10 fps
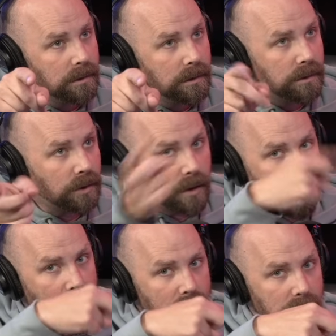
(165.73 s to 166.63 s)
So go
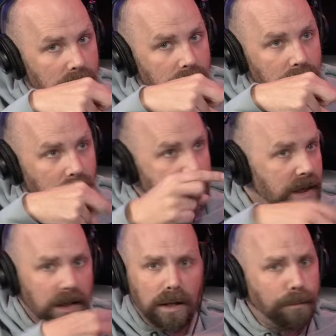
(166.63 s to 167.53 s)
ahead. Let's
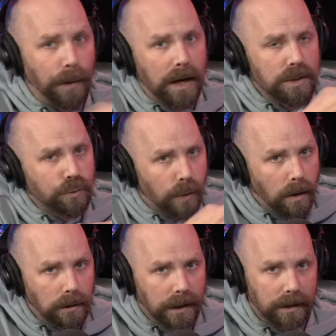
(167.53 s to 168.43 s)
get the buzz
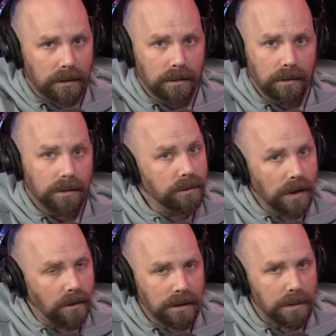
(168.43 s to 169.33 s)
rolling. You
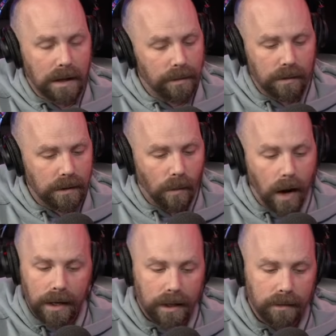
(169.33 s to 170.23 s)
know WWE
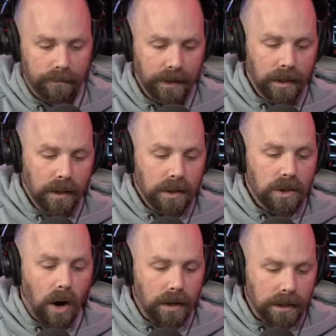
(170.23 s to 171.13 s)
wanted it.
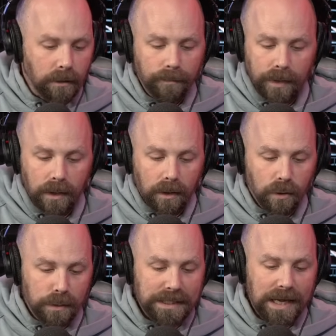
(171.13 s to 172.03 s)
Cargill,
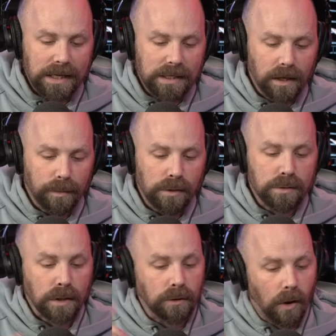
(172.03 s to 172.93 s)
who is
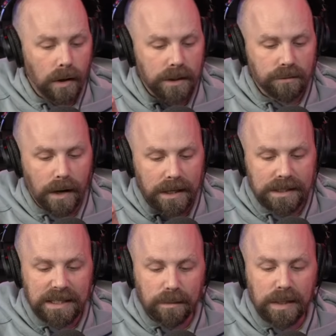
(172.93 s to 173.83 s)
AEW's longest reigning
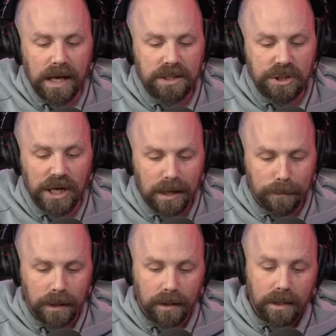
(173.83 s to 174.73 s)
TBS
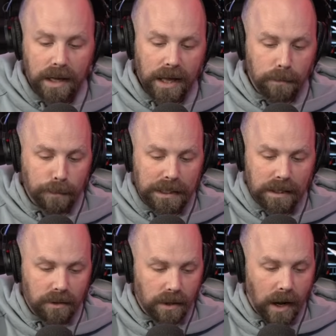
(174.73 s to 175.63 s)
champion and
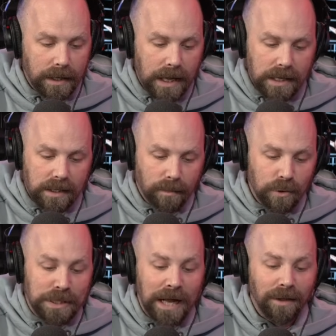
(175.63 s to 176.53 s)
appeared on
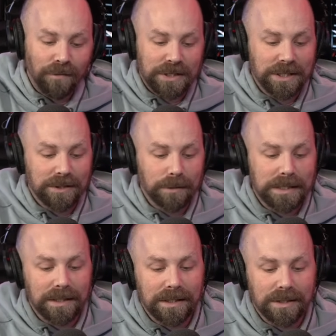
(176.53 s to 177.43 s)
AEW television as
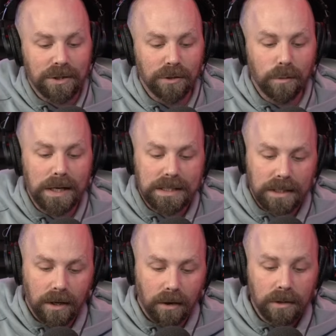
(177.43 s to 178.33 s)
recently as 2 weeks
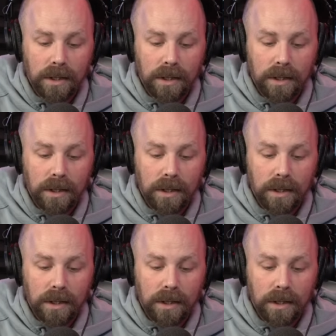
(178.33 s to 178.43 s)
ago,